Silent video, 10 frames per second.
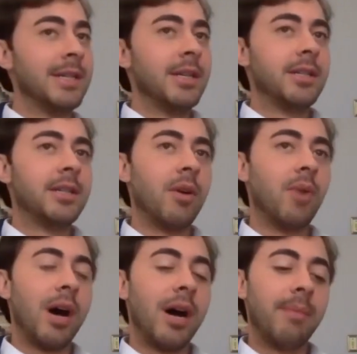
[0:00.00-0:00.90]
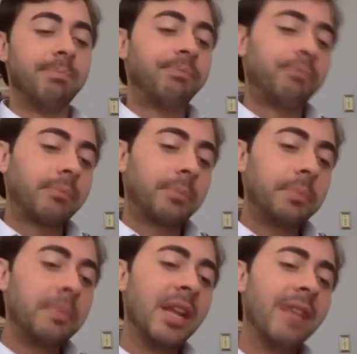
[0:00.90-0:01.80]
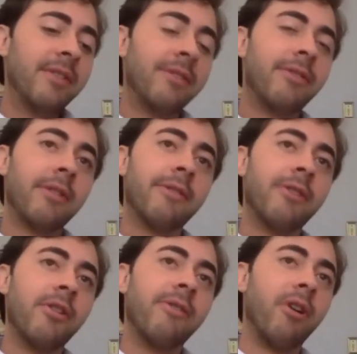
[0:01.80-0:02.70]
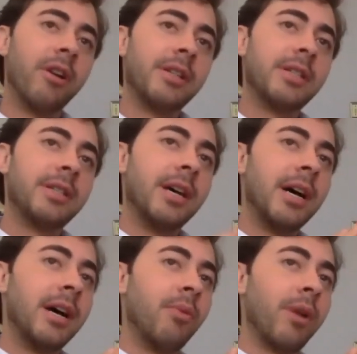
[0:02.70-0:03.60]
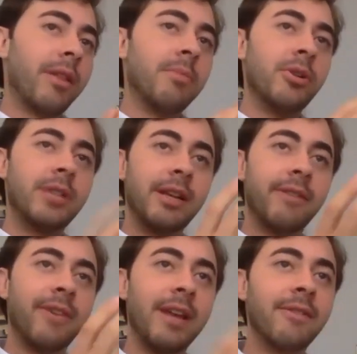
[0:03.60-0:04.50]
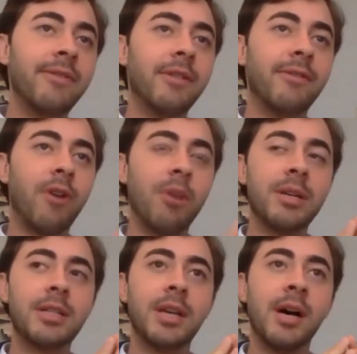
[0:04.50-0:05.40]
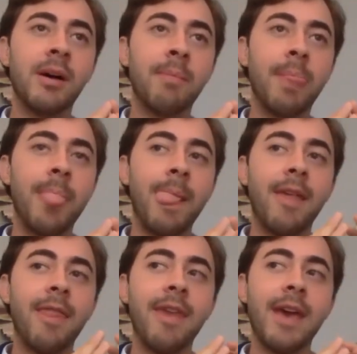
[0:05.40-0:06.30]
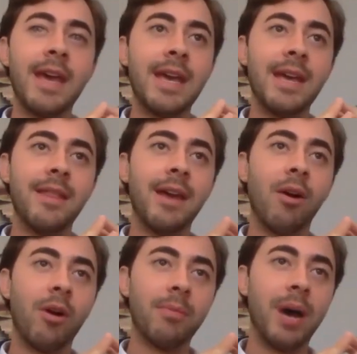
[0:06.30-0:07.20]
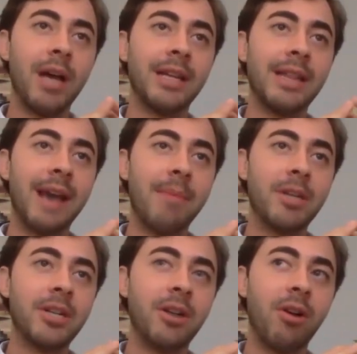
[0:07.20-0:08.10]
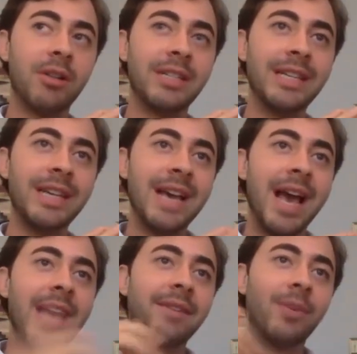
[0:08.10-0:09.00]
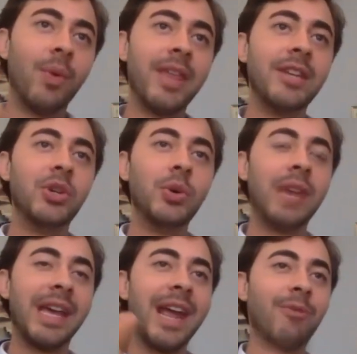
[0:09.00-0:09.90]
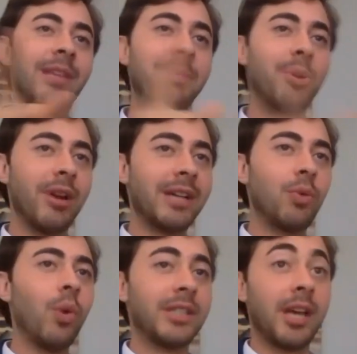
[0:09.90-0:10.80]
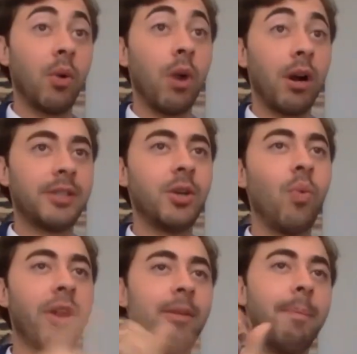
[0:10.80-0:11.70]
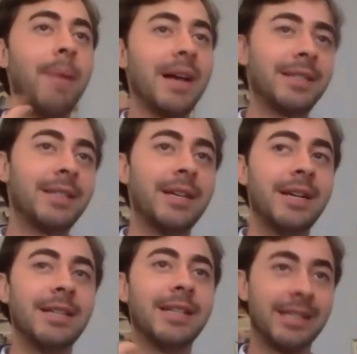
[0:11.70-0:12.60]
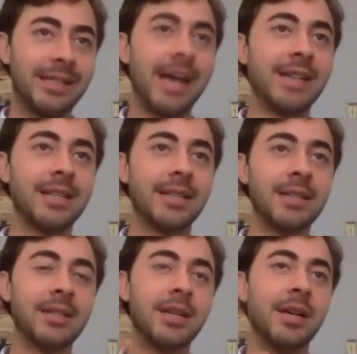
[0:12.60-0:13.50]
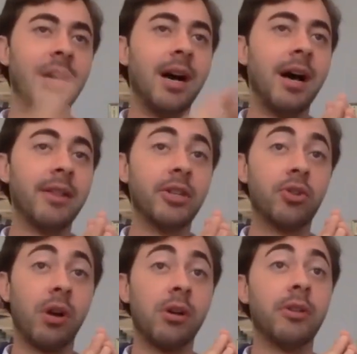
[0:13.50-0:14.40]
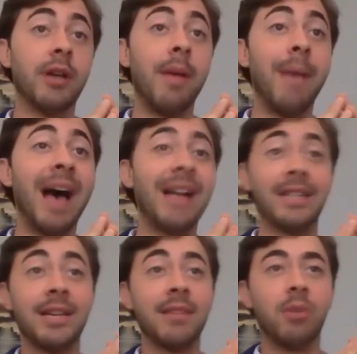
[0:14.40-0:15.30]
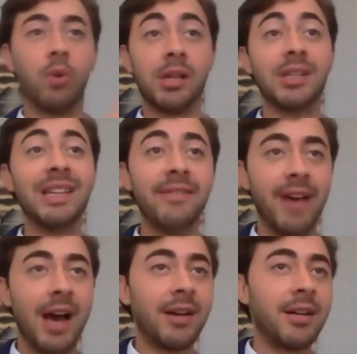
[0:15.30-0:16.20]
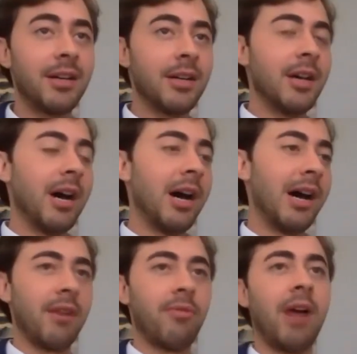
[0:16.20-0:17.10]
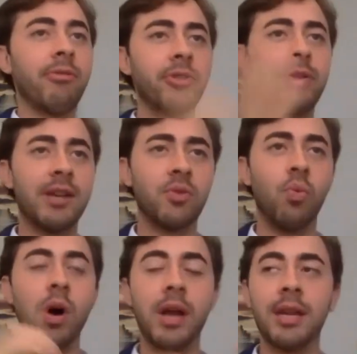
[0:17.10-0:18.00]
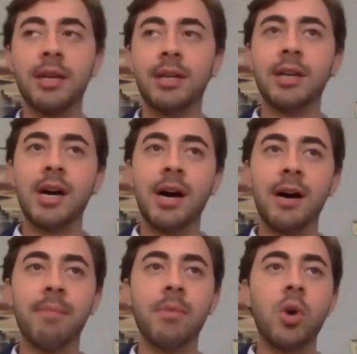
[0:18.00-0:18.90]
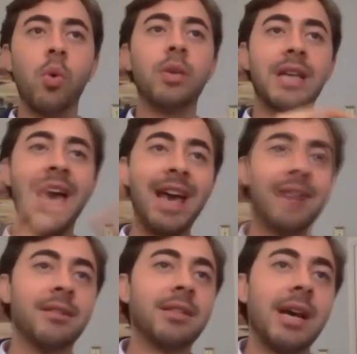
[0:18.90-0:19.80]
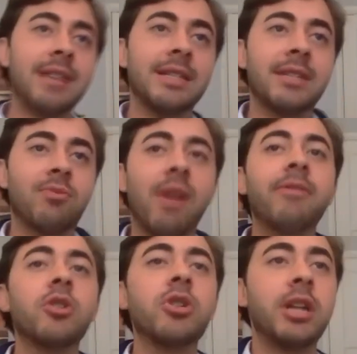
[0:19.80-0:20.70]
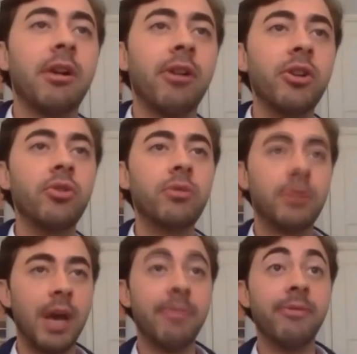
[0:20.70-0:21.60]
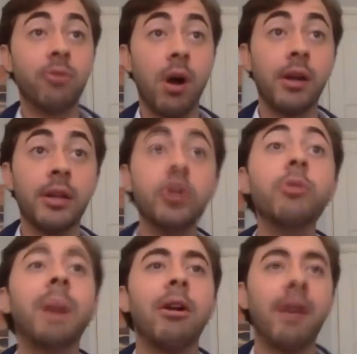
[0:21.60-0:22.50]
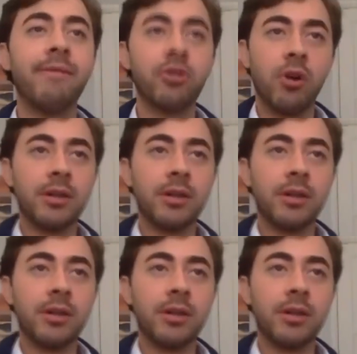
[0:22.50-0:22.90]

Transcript: So um, even for, for Novartis, uh, one of the most innovative pharmas, um, they, they aren't piling that much into R and D. And even when they do, they can't really predict what's going to work. So one of their best successes, uh, this drug called imatinib or Gleevec, uh, around two thousand one, um, was hailed as this revolutionary new type of drug and new paradigm for drug